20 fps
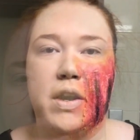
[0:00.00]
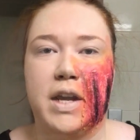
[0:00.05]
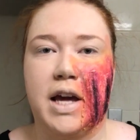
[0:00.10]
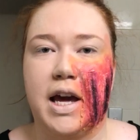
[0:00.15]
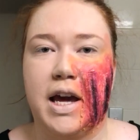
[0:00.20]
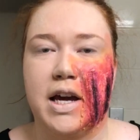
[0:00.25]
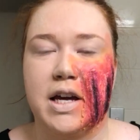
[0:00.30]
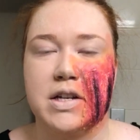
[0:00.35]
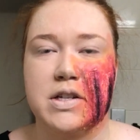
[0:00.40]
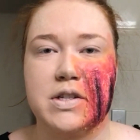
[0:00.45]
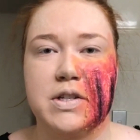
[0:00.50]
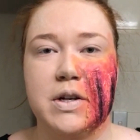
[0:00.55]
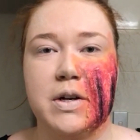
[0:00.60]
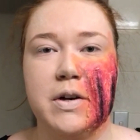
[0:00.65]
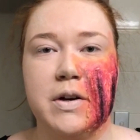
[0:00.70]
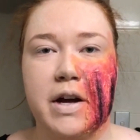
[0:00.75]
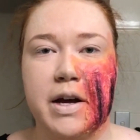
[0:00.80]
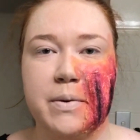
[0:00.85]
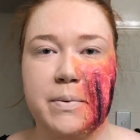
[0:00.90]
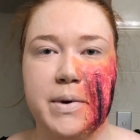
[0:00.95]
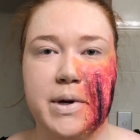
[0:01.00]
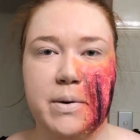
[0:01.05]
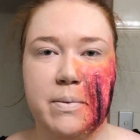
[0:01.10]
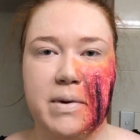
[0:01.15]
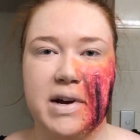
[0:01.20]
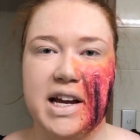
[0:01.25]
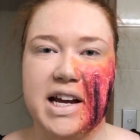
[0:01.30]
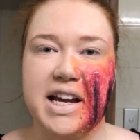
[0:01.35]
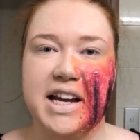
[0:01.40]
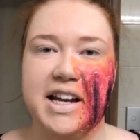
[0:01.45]
okay, so I went
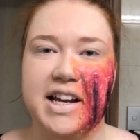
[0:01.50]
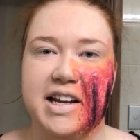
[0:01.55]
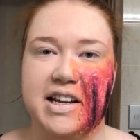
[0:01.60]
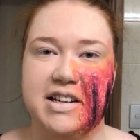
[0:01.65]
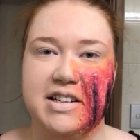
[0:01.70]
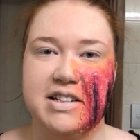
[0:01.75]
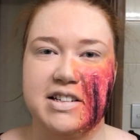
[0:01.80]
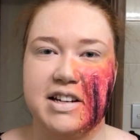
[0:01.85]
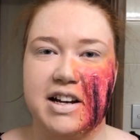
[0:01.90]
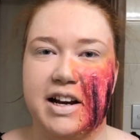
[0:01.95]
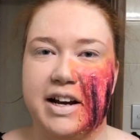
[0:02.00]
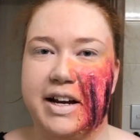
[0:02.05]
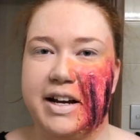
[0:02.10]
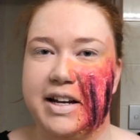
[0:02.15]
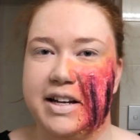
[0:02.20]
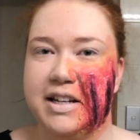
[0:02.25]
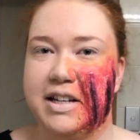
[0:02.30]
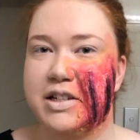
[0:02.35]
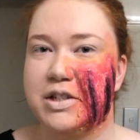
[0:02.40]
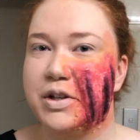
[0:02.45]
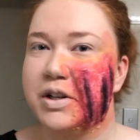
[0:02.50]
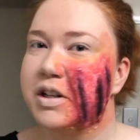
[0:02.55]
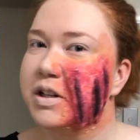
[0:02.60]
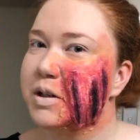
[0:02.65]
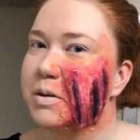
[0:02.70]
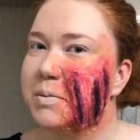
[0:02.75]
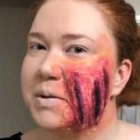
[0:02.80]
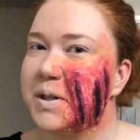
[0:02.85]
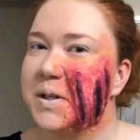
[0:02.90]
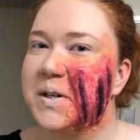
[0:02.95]
away and it took a
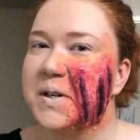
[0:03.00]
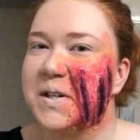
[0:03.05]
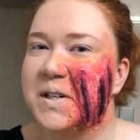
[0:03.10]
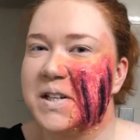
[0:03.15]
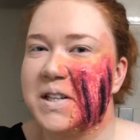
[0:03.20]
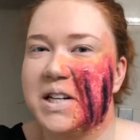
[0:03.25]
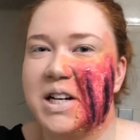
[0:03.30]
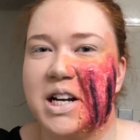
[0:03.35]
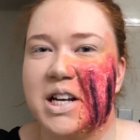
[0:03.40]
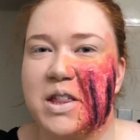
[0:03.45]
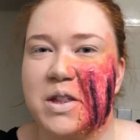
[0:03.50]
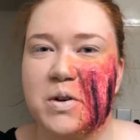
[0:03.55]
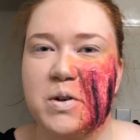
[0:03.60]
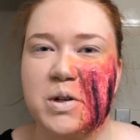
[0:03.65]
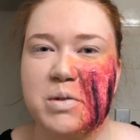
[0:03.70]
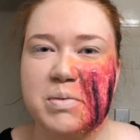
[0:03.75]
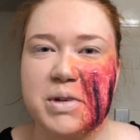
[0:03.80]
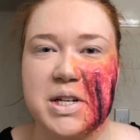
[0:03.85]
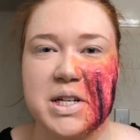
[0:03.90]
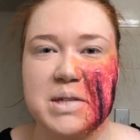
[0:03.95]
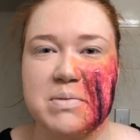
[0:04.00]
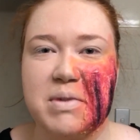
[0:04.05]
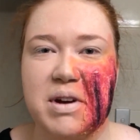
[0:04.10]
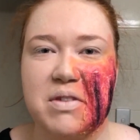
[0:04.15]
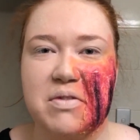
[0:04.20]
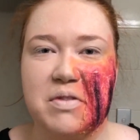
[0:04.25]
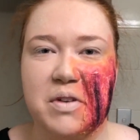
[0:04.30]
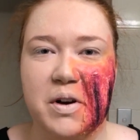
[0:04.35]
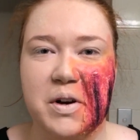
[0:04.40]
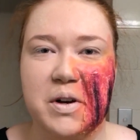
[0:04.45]
little bit longer than I thought because
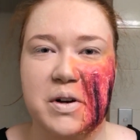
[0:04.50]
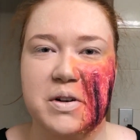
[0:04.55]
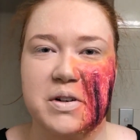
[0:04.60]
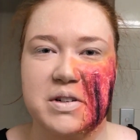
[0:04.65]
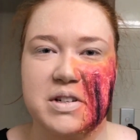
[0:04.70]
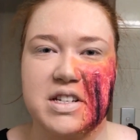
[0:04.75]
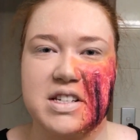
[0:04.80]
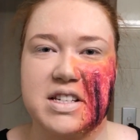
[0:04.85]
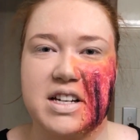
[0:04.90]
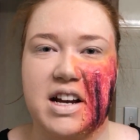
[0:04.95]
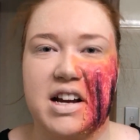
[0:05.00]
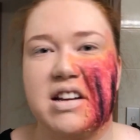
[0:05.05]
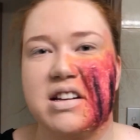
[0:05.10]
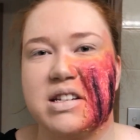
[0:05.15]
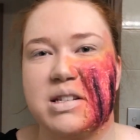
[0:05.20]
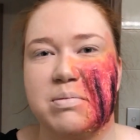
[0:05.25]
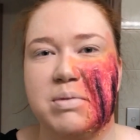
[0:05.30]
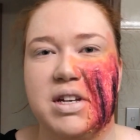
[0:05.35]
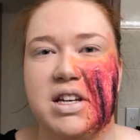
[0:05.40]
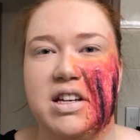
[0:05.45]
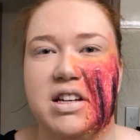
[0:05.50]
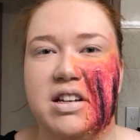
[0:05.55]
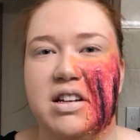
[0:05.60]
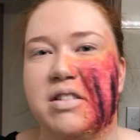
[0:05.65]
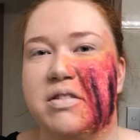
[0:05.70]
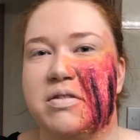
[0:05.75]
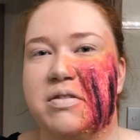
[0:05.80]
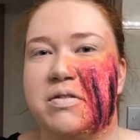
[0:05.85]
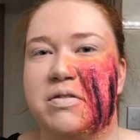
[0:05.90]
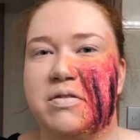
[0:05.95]
my phone decided to be
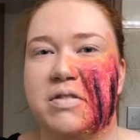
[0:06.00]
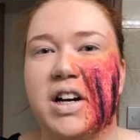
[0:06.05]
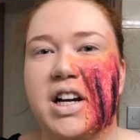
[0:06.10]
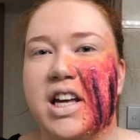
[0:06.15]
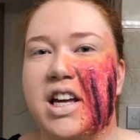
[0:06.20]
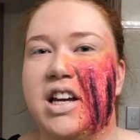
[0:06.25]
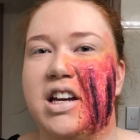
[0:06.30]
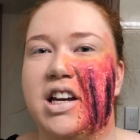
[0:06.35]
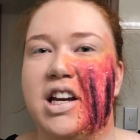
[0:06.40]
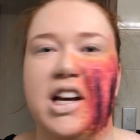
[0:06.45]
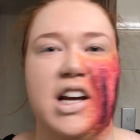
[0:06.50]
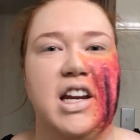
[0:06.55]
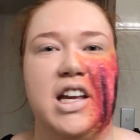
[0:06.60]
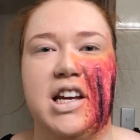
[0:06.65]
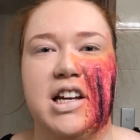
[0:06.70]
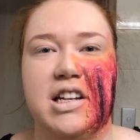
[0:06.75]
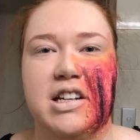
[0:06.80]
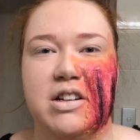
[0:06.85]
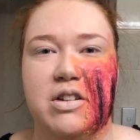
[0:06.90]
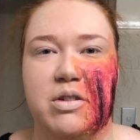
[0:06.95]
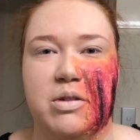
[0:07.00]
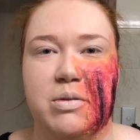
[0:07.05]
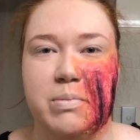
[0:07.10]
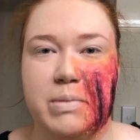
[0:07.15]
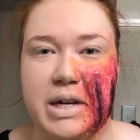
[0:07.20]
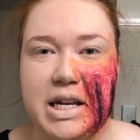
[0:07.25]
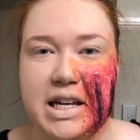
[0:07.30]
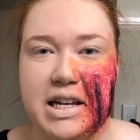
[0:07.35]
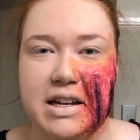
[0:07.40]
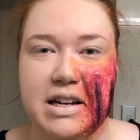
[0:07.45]
a fucking idiot on
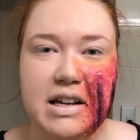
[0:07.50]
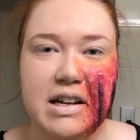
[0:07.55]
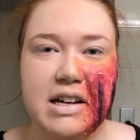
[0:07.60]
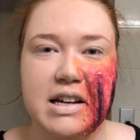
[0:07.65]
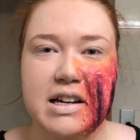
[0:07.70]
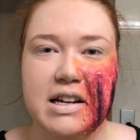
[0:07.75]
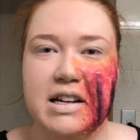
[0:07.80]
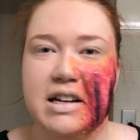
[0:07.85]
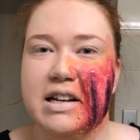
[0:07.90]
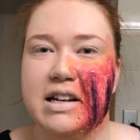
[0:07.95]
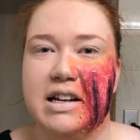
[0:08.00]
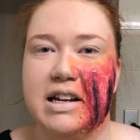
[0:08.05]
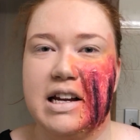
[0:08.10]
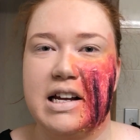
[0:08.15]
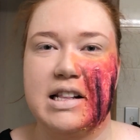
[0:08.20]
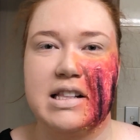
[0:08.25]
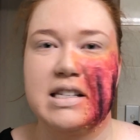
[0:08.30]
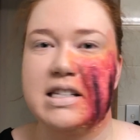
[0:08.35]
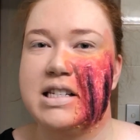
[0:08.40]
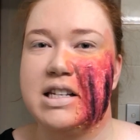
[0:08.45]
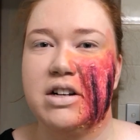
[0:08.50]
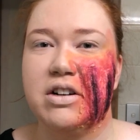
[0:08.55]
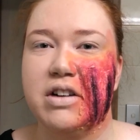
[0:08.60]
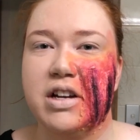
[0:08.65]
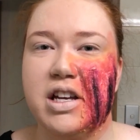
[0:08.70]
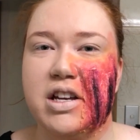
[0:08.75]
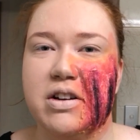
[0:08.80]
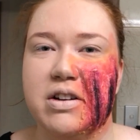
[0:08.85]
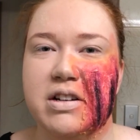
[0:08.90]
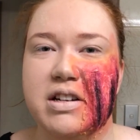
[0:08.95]
me and
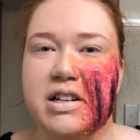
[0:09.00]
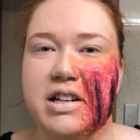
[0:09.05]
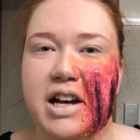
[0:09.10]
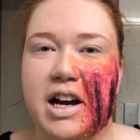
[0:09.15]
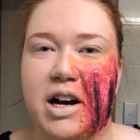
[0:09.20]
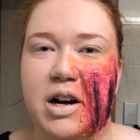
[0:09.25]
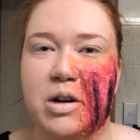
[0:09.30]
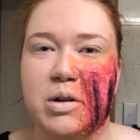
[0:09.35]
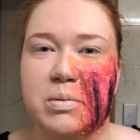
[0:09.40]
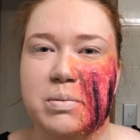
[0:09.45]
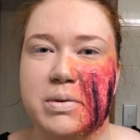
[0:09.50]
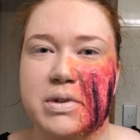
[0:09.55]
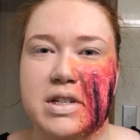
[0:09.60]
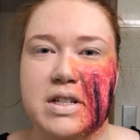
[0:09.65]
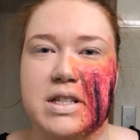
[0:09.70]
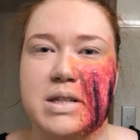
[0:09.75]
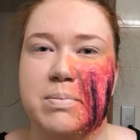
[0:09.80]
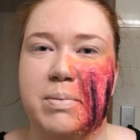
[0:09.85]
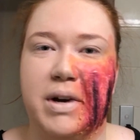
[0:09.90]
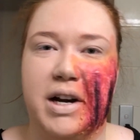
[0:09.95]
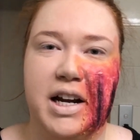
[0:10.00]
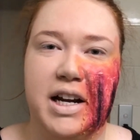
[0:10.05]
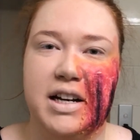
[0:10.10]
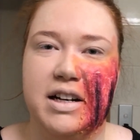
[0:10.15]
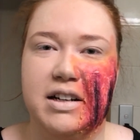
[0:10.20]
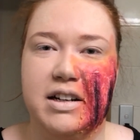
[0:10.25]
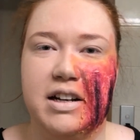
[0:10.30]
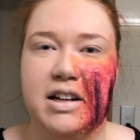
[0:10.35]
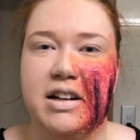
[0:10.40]
Siri couldn't help despite